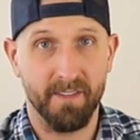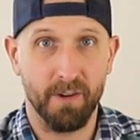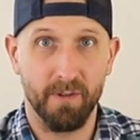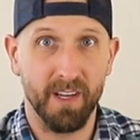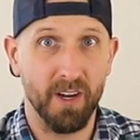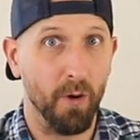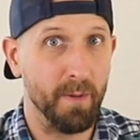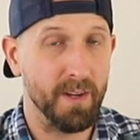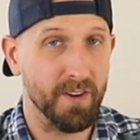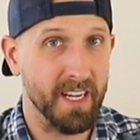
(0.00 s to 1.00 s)
If you're really
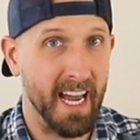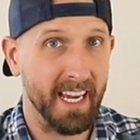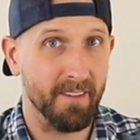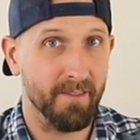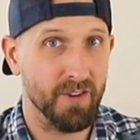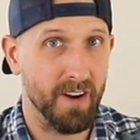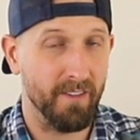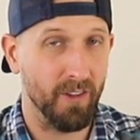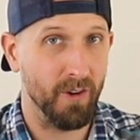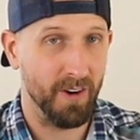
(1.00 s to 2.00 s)
hoping you're tanking for
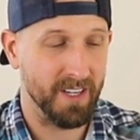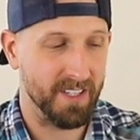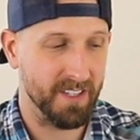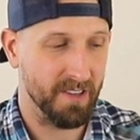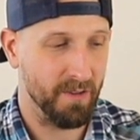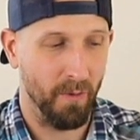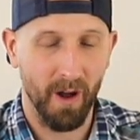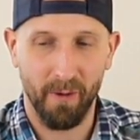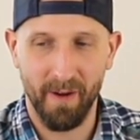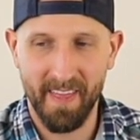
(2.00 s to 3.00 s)
Trevor Lawrence, you don't
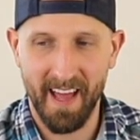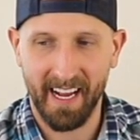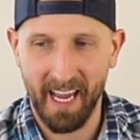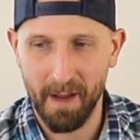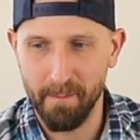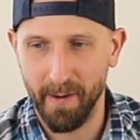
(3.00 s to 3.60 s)
want to win that game.